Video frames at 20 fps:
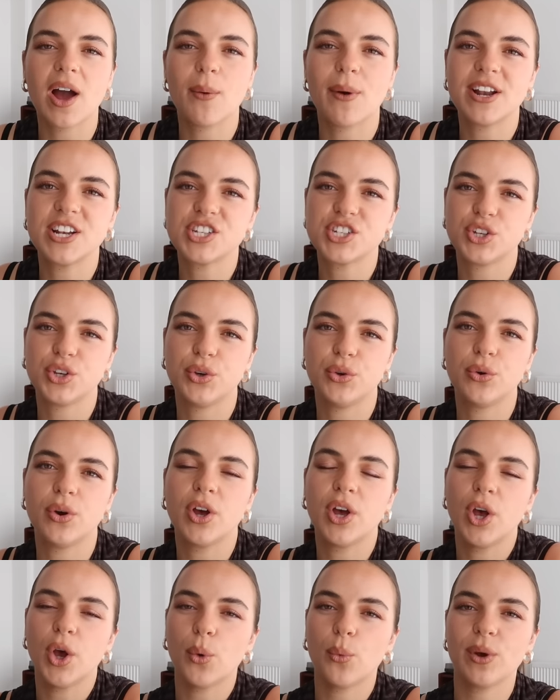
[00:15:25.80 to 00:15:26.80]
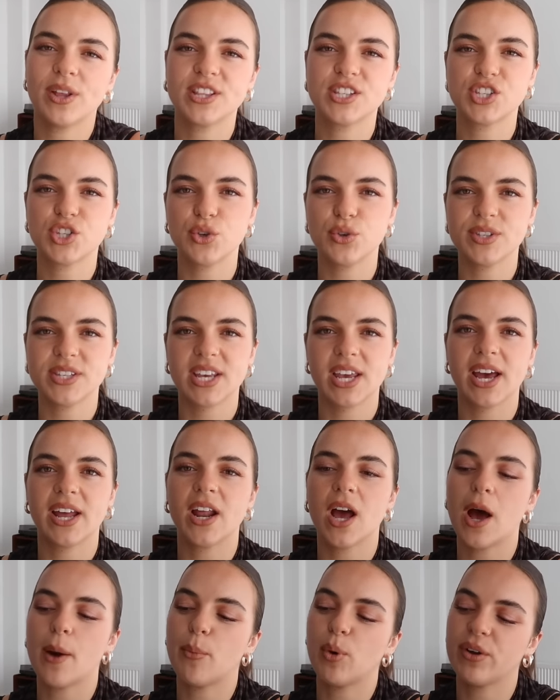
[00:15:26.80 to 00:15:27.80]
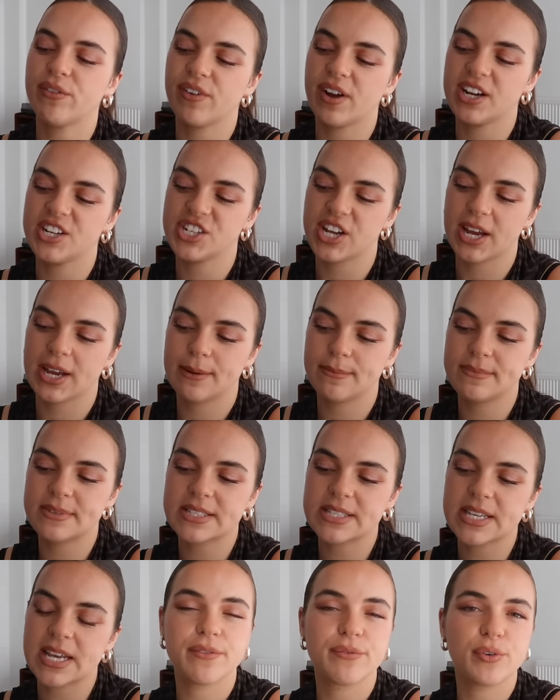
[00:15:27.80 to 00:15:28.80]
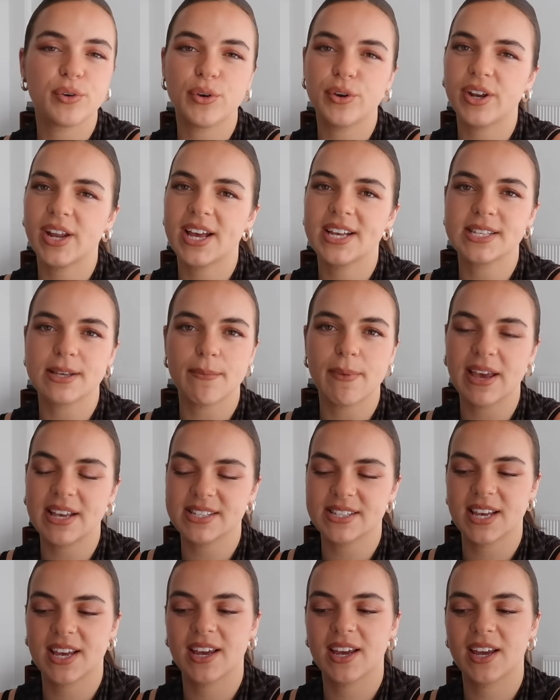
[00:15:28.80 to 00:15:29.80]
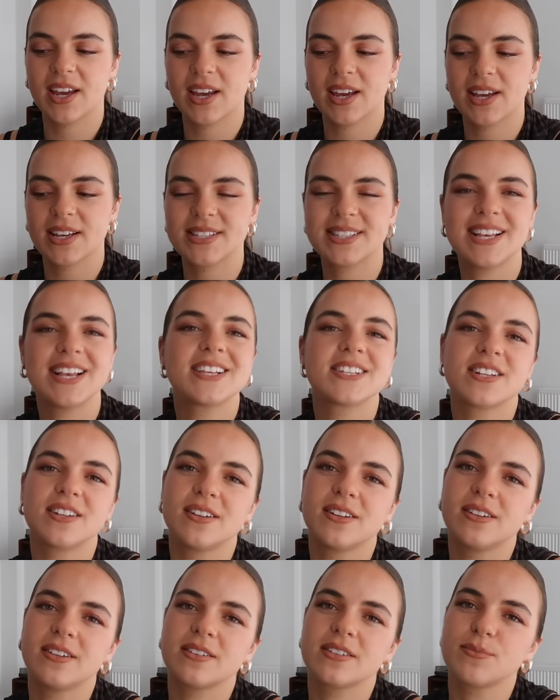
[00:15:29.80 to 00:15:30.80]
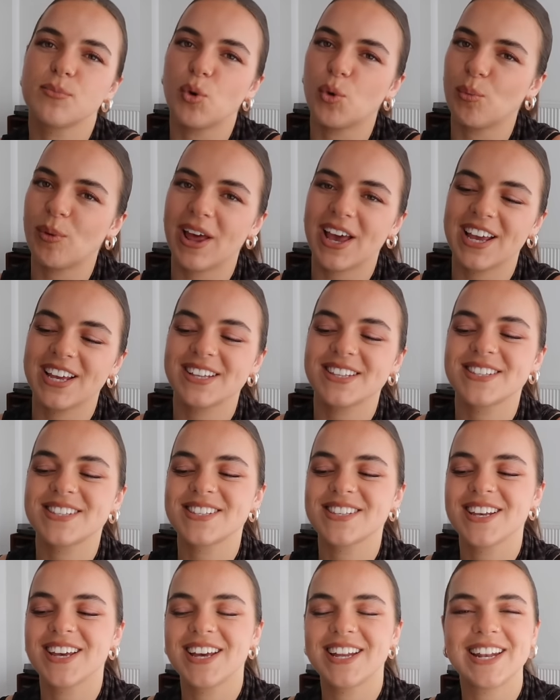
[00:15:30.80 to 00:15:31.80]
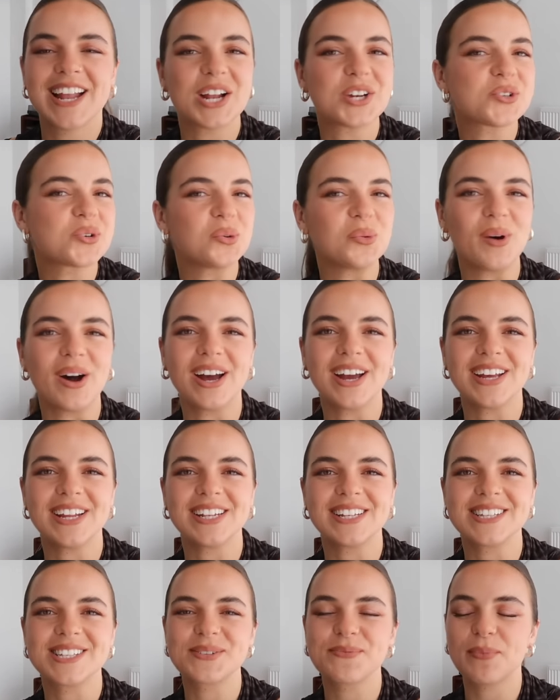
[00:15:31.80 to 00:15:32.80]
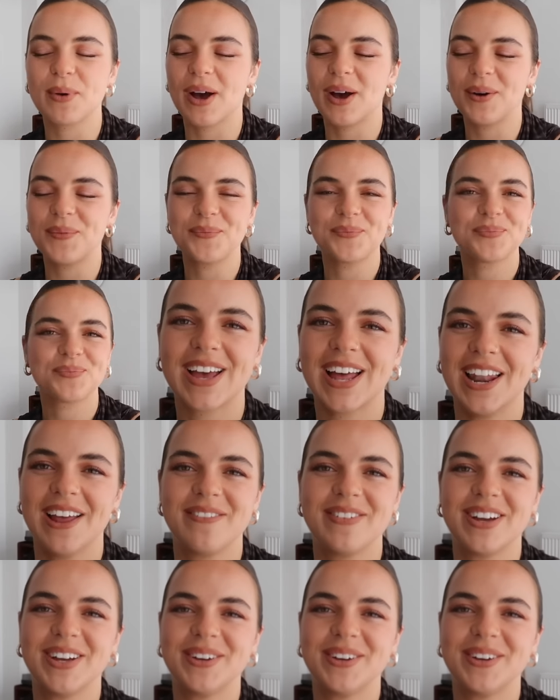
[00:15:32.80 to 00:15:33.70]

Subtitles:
I went to with Susie and her boyfriend James. The food is amazing. Seasonal, small plates, natural wines, but I love